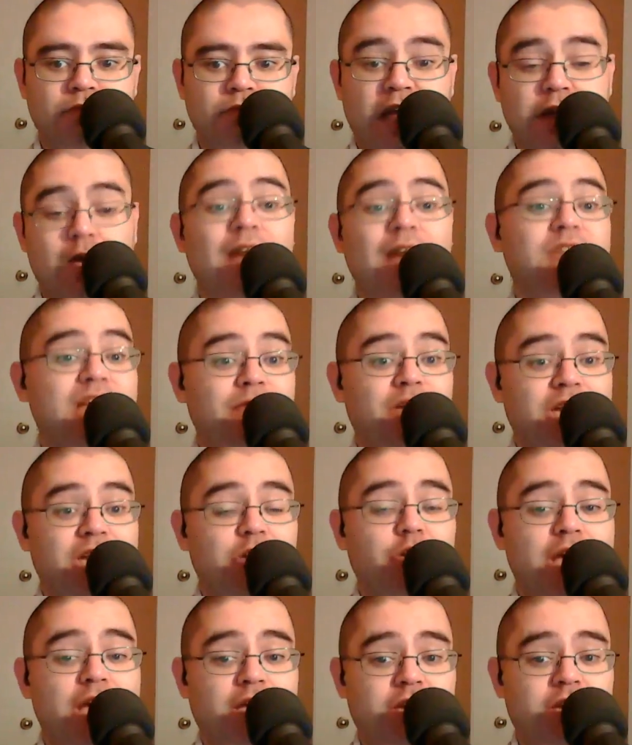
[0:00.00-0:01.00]
And you have to have an
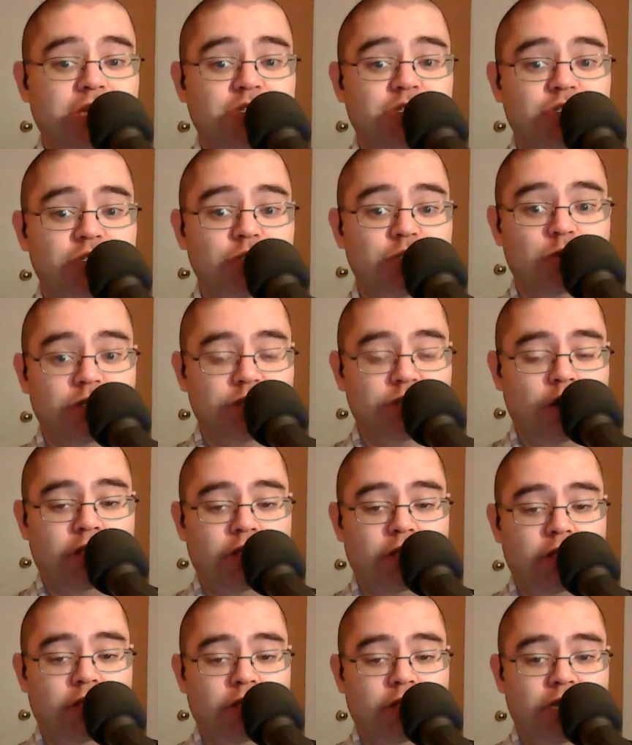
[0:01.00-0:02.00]
internet connection too, because all
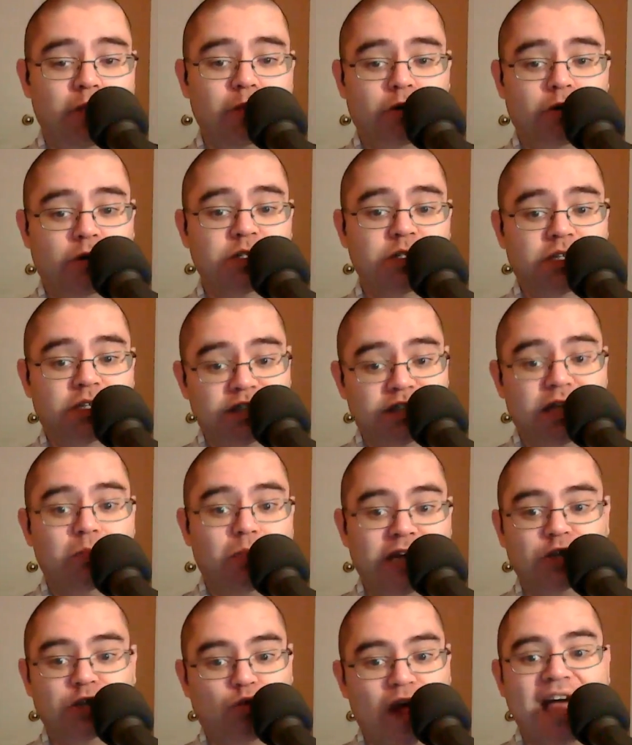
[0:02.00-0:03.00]
the number crunching is done
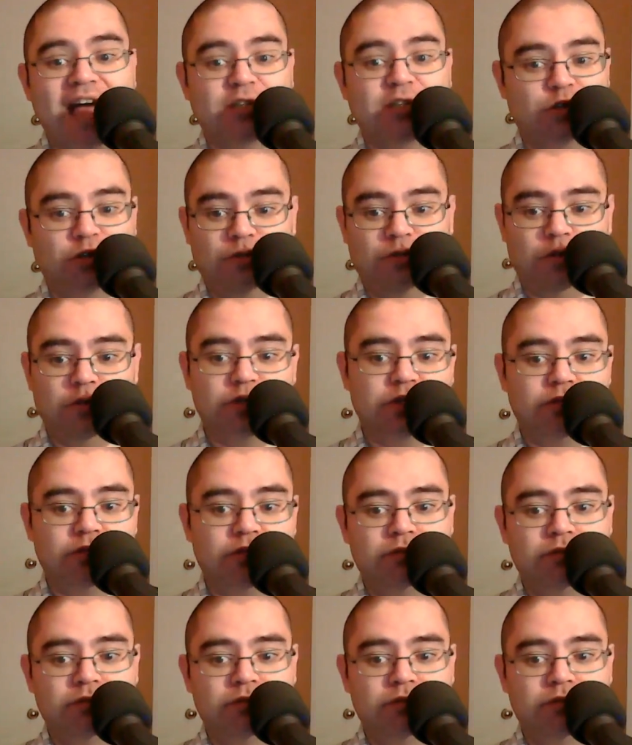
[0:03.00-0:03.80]
by DRAC servers.